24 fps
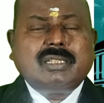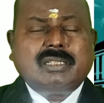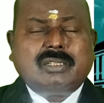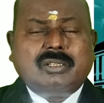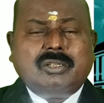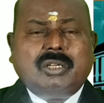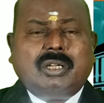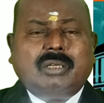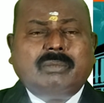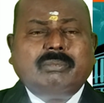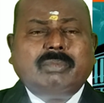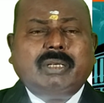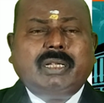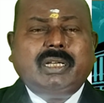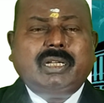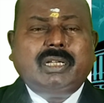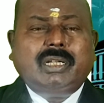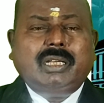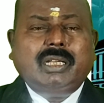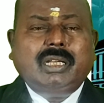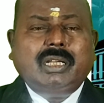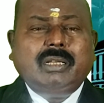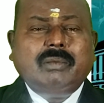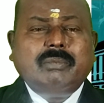is done by
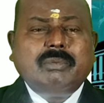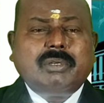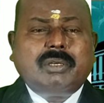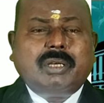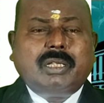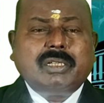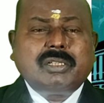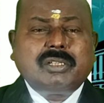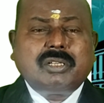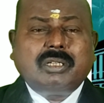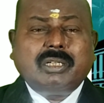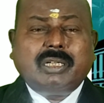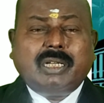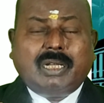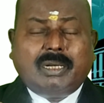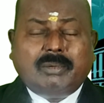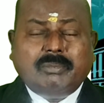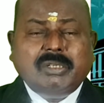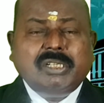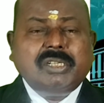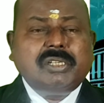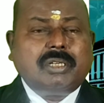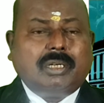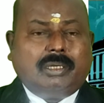Delimitation
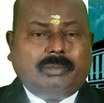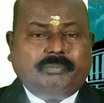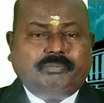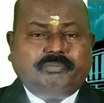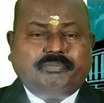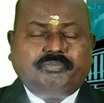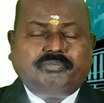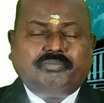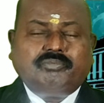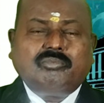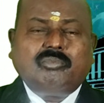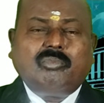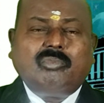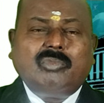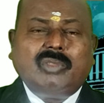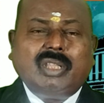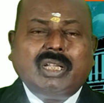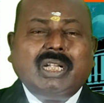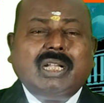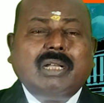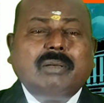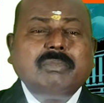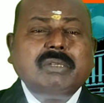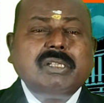Commission. The
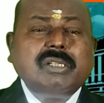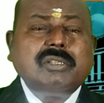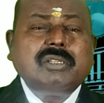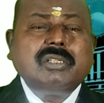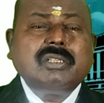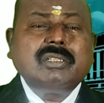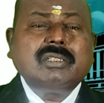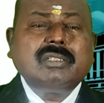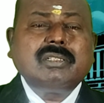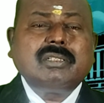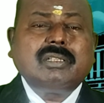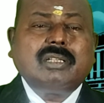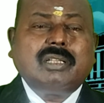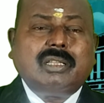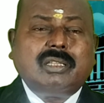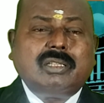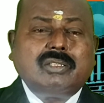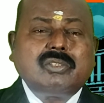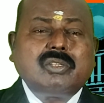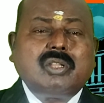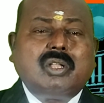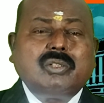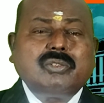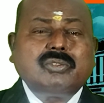commission
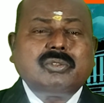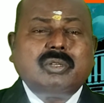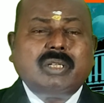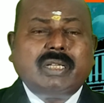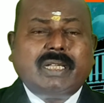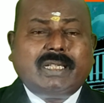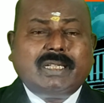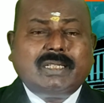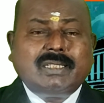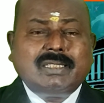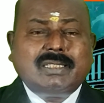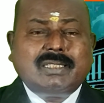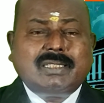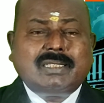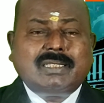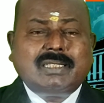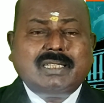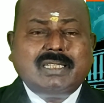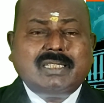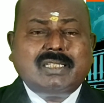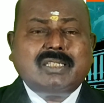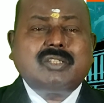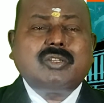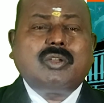also
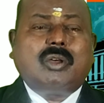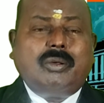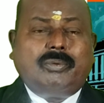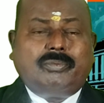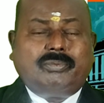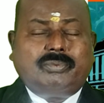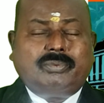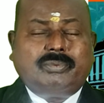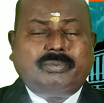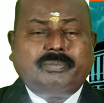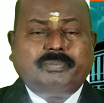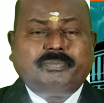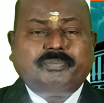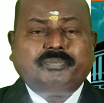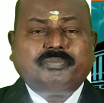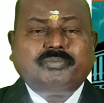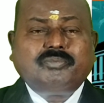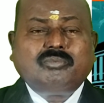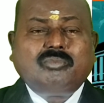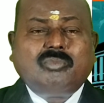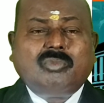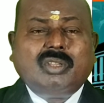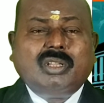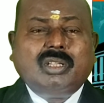consists of
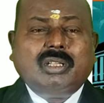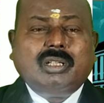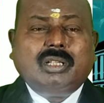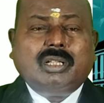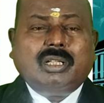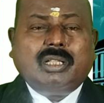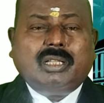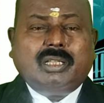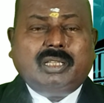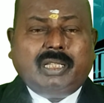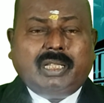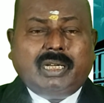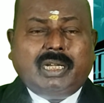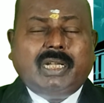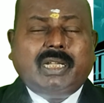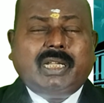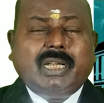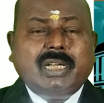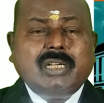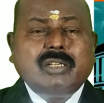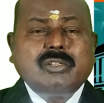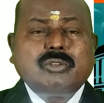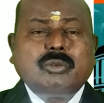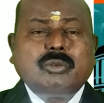the retired